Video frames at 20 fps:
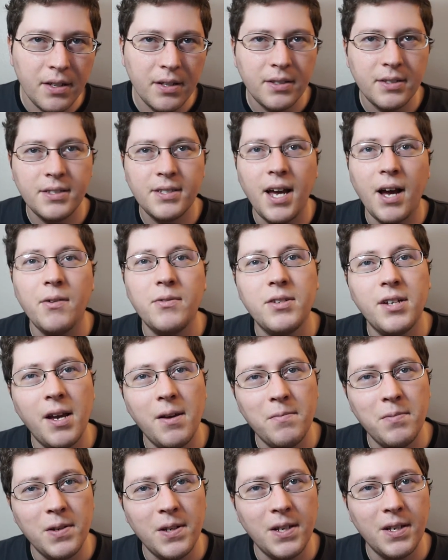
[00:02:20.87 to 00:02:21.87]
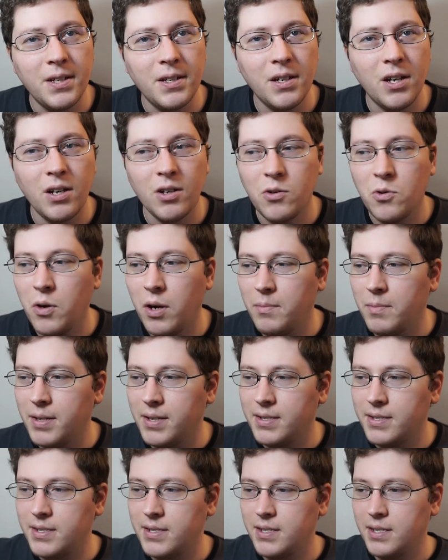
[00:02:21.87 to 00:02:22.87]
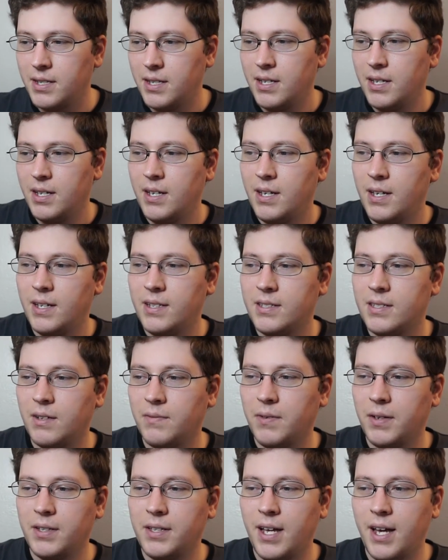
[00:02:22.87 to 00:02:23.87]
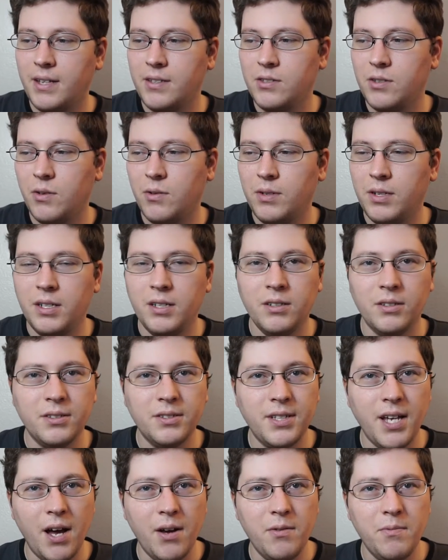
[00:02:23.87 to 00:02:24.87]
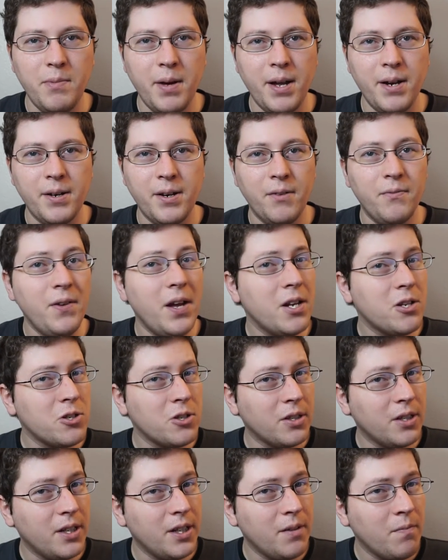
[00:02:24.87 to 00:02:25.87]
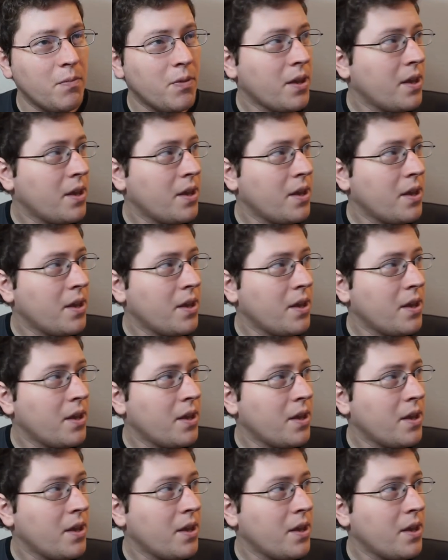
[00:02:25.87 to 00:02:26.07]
sound dampening equipment and stuff like that, so it'll sound better eventually.